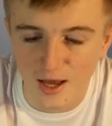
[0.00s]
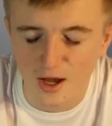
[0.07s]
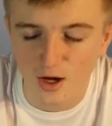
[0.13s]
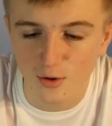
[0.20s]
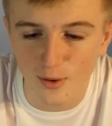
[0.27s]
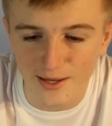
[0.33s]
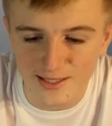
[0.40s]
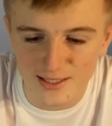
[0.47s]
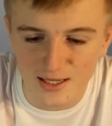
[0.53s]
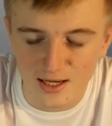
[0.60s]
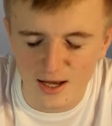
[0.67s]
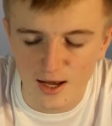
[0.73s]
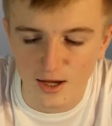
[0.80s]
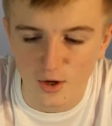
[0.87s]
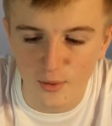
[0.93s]
Quit.
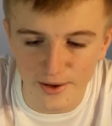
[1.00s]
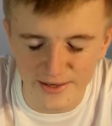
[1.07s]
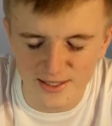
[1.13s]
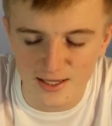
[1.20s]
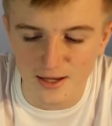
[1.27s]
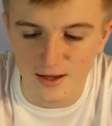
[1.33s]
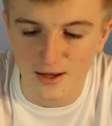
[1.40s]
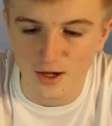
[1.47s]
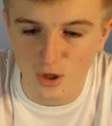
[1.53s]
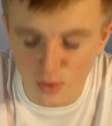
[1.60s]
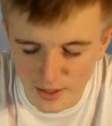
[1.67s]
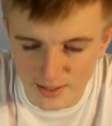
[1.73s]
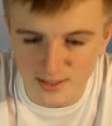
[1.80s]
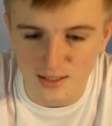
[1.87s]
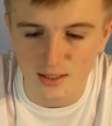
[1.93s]
Quit.
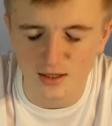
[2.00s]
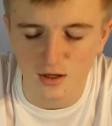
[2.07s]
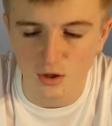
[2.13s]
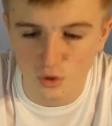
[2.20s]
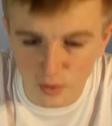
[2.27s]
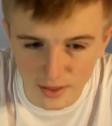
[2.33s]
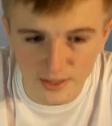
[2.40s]
Quit. Quit.